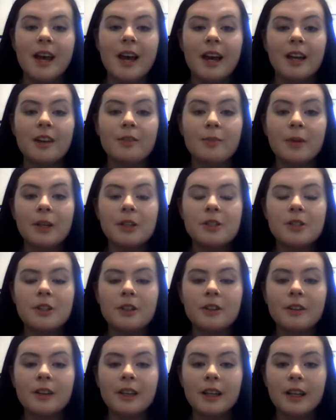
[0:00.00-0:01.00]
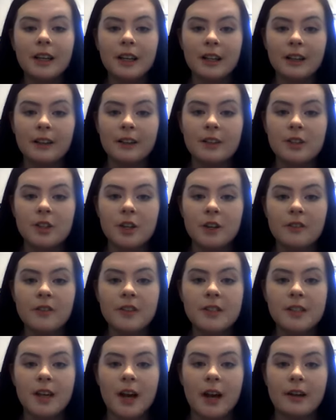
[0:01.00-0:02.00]
and have been tutoring English over
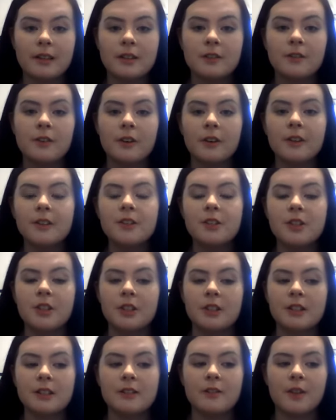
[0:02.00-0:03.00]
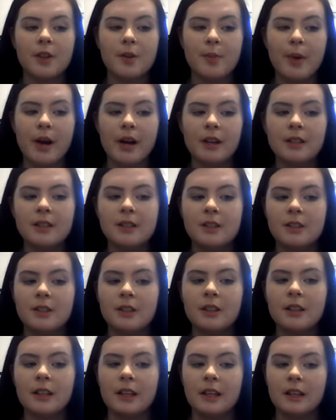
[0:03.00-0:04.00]
Skype to foreign students for the past 2
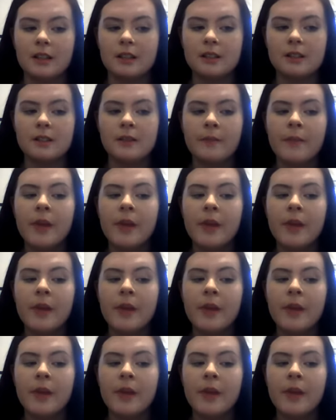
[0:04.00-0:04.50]
years,